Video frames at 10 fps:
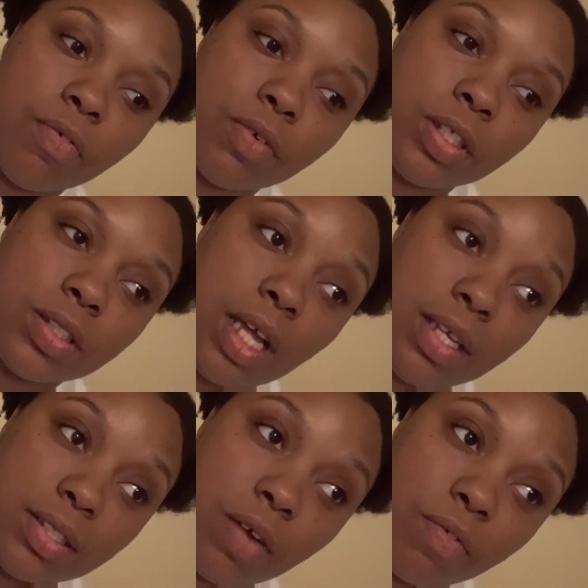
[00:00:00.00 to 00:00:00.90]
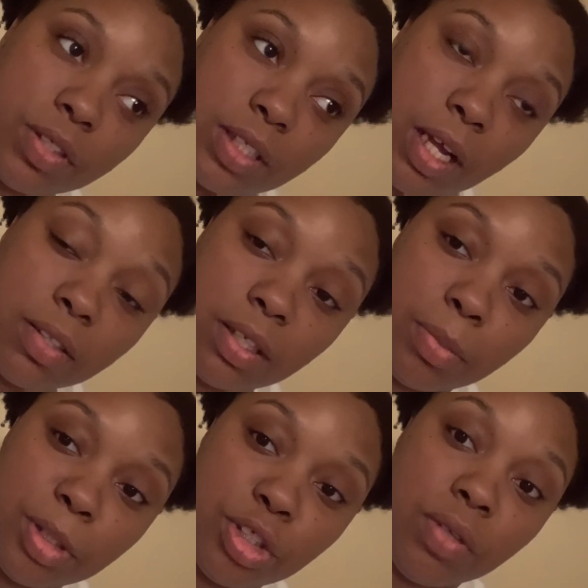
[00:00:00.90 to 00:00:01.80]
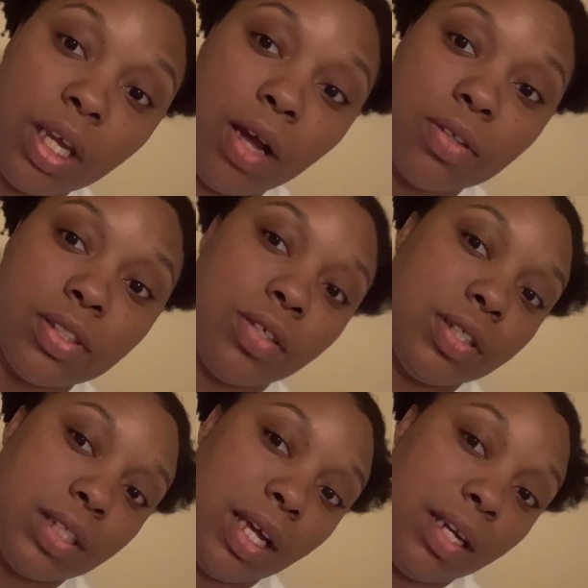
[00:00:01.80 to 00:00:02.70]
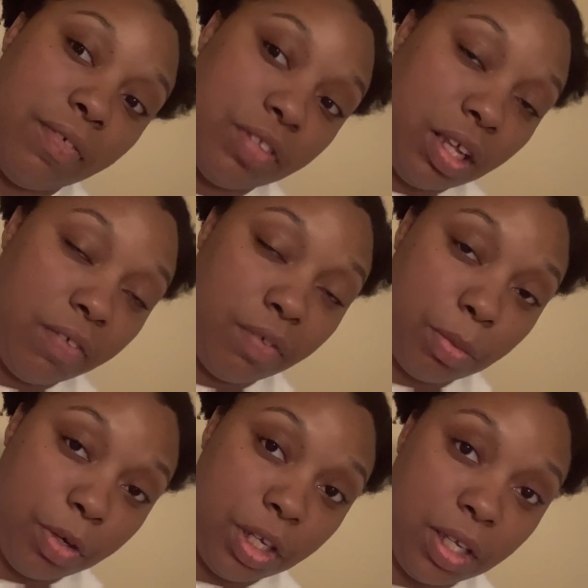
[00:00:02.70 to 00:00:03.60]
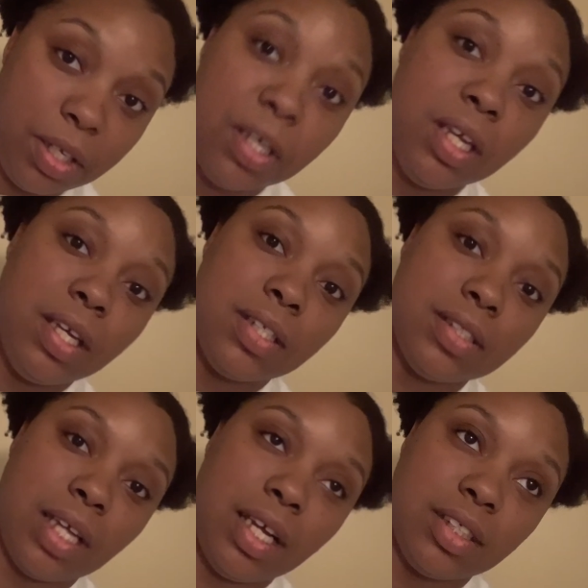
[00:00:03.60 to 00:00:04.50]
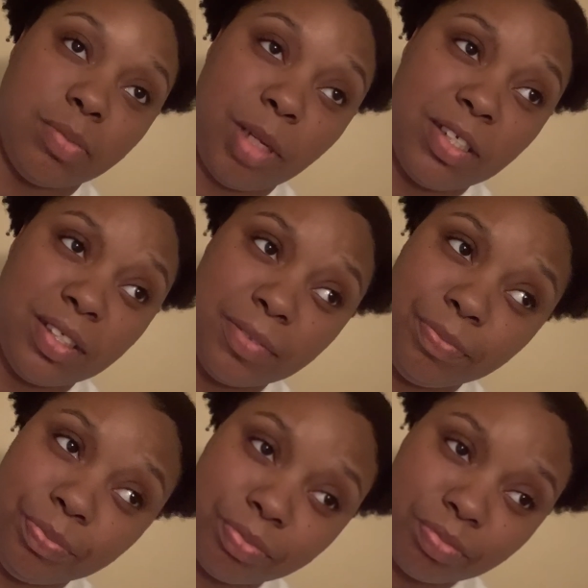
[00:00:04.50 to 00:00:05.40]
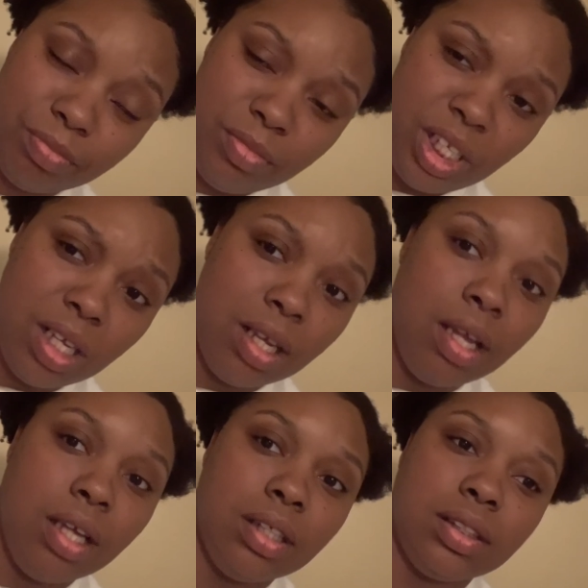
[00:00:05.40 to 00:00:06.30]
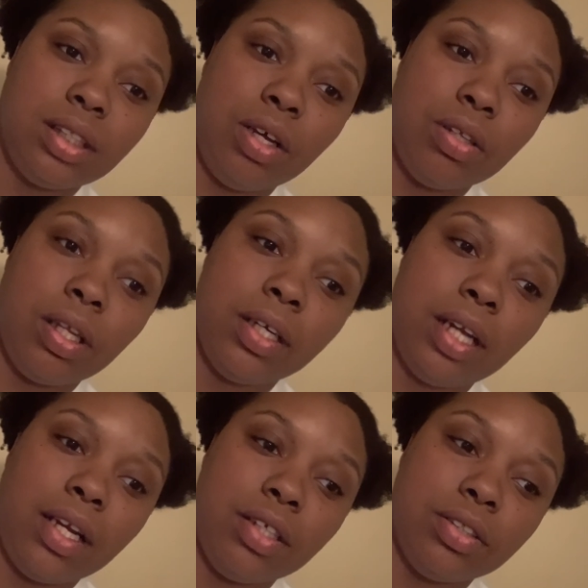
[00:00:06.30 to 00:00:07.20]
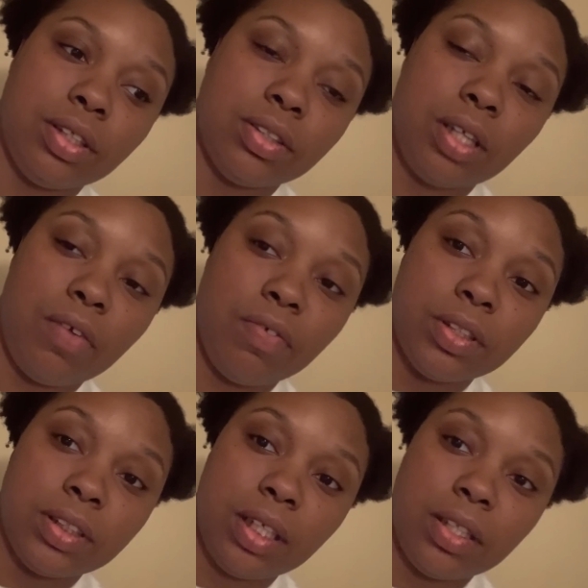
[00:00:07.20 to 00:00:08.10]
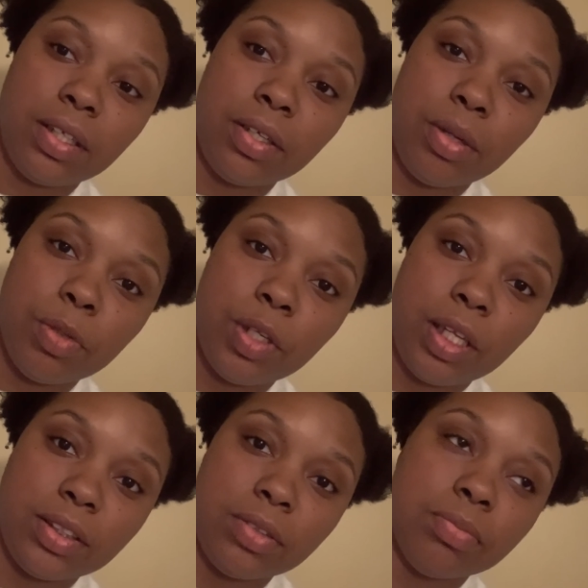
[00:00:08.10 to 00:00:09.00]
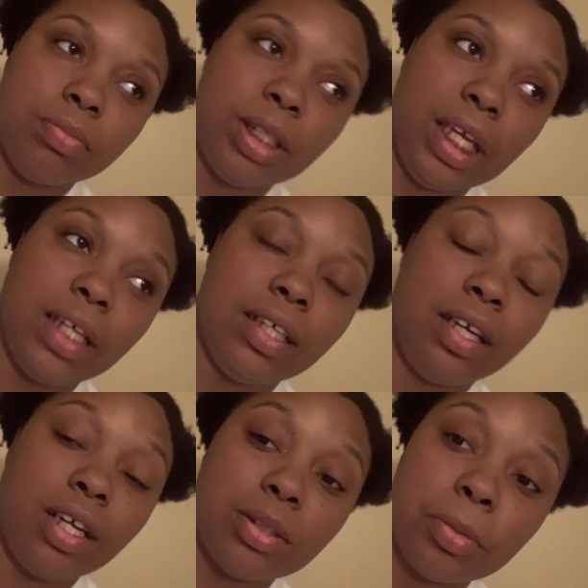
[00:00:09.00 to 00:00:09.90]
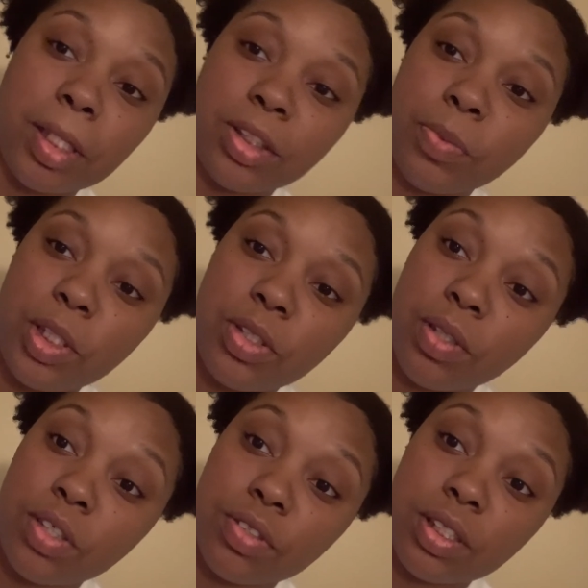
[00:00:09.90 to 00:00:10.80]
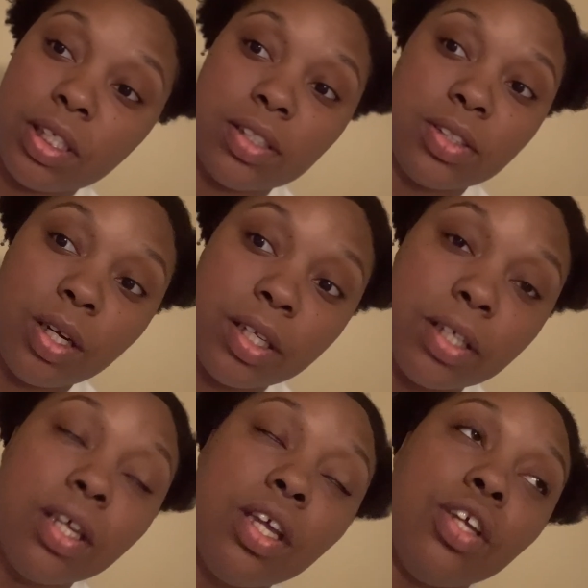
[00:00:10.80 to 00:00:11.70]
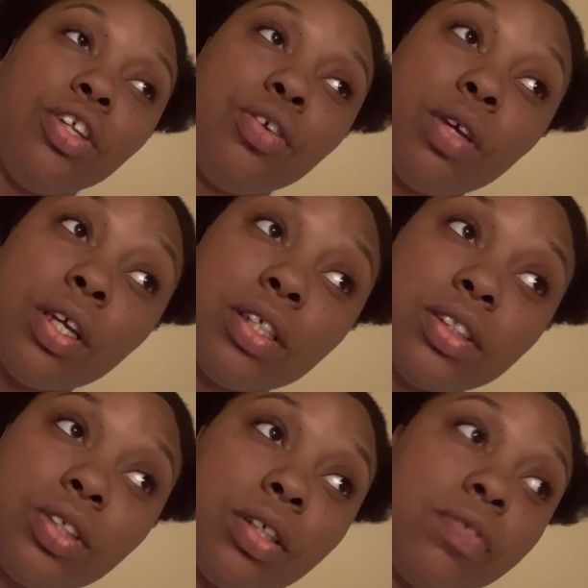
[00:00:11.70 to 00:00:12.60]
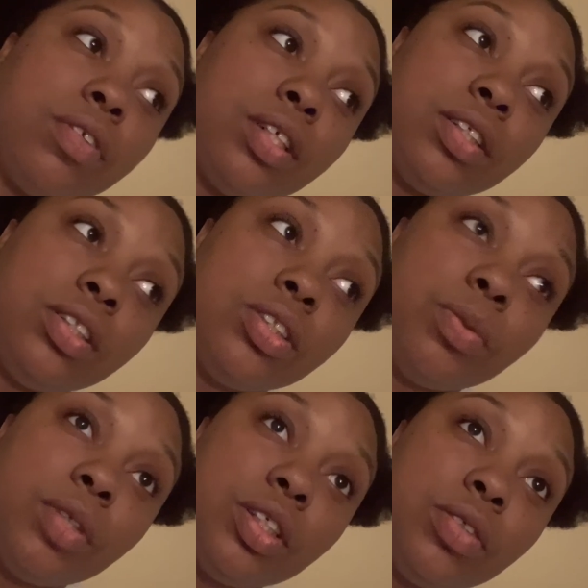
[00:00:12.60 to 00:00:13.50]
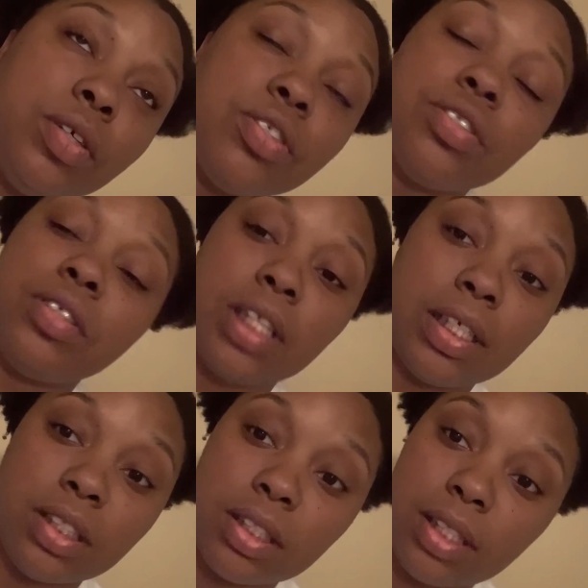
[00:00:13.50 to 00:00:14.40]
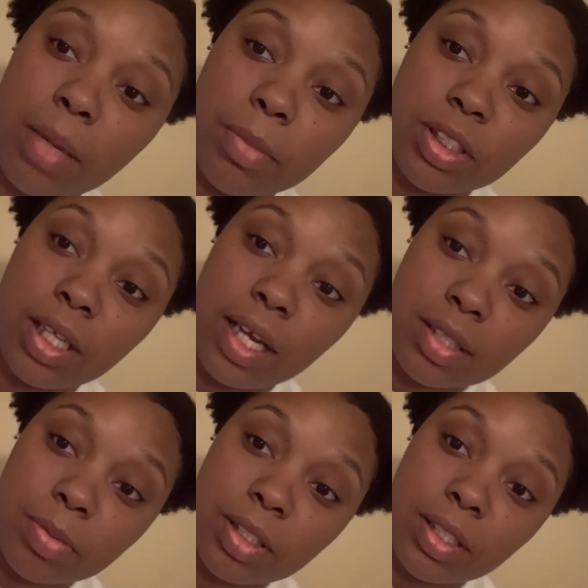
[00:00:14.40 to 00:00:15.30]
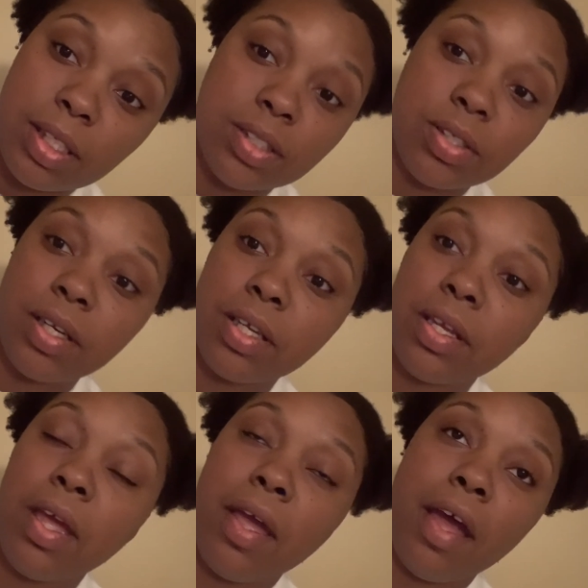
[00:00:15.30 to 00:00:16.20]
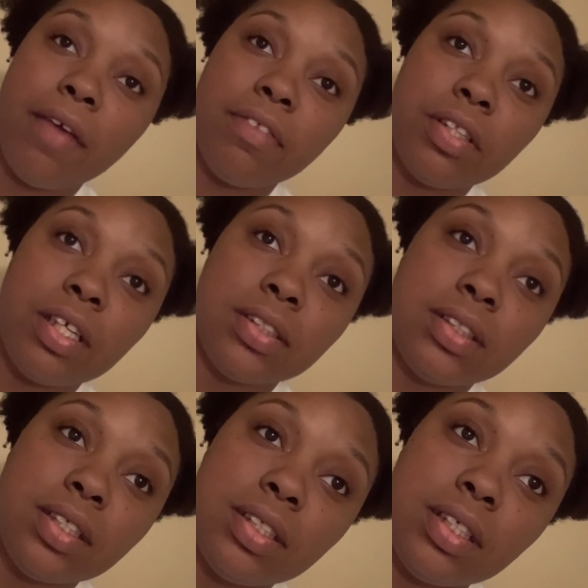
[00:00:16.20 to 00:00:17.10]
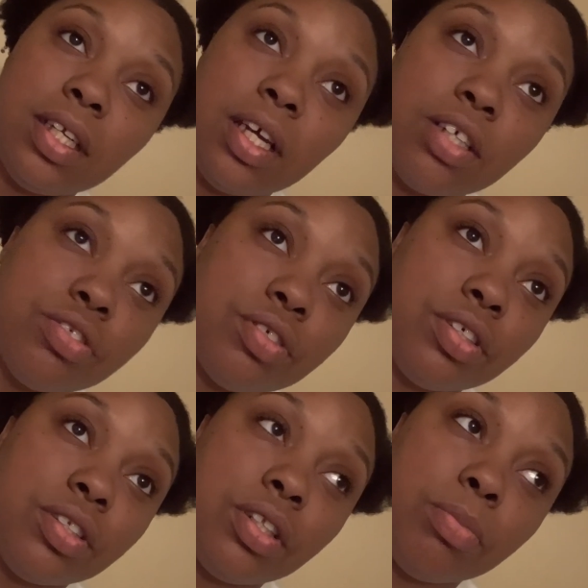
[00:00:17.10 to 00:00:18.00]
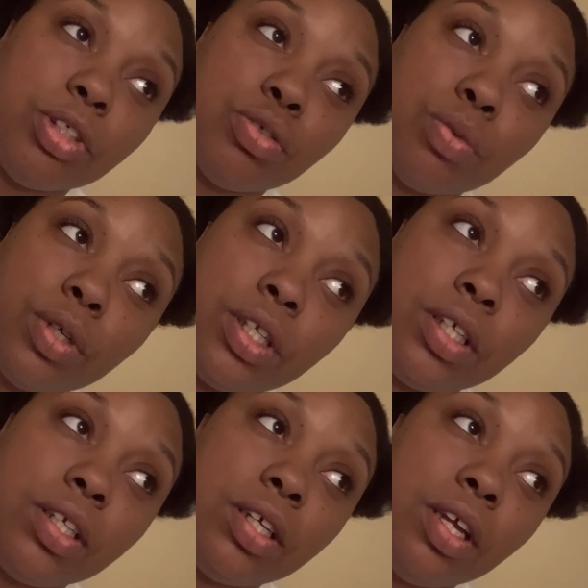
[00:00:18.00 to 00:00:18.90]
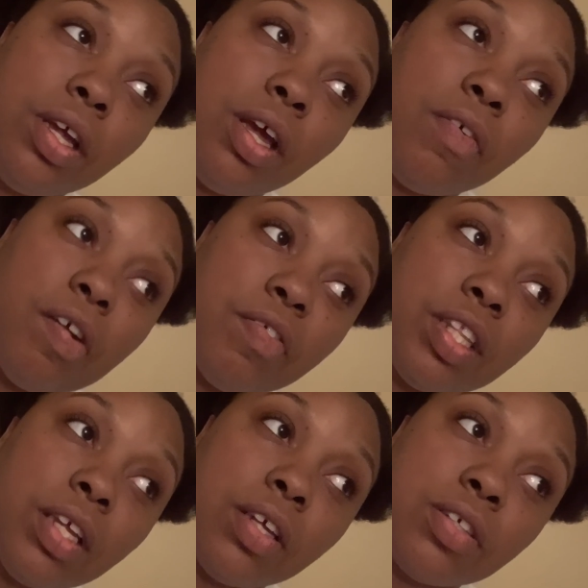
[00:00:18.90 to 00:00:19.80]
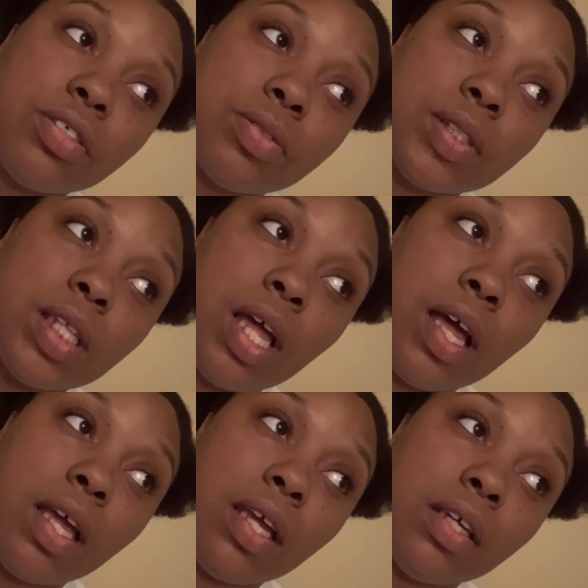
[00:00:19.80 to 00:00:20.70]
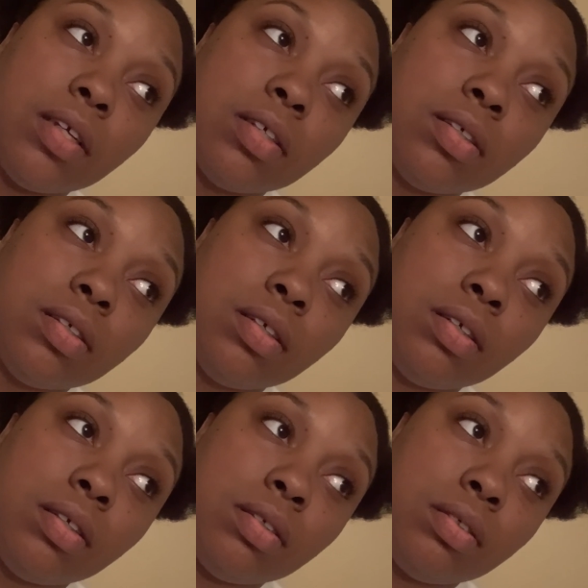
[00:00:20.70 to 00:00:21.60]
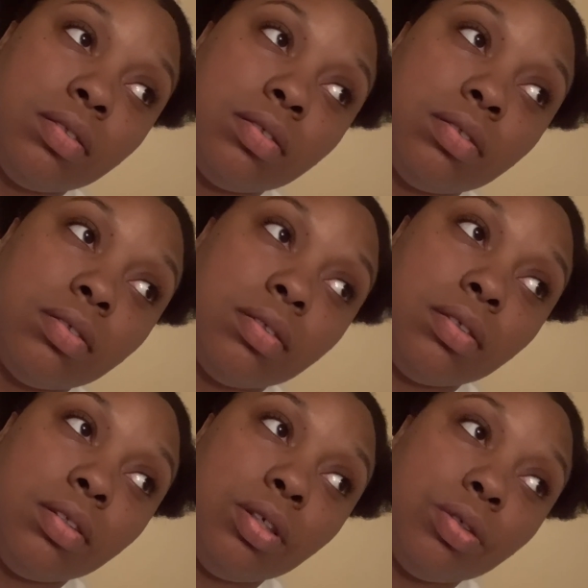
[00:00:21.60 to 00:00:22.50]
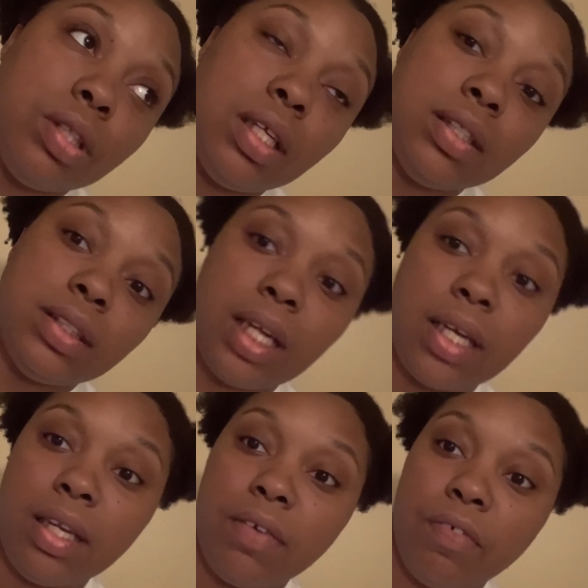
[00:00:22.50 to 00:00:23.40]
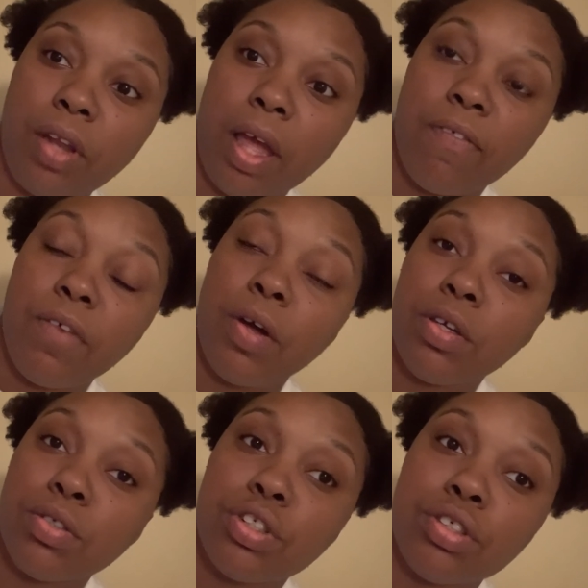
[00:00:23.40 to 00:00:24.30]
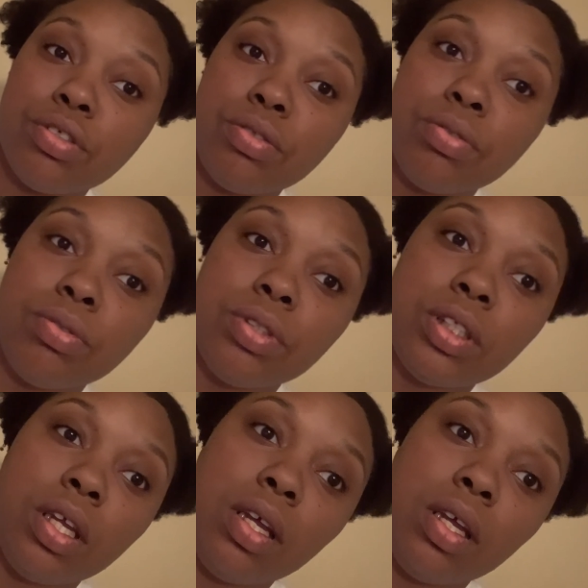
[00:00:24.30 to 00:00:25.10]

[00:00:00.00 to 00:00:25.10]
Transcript: design software is out there. But you can also design everything from Cricut Design Space. So learning how to use those softwares together will help you a lot too. But yeah, it cost me about $2,200 to get started. You can get started for less than $2,200. That's just how much I spent to get started. After that, $1,600. The majority of everything else was like little things that I needed for like photo shoots,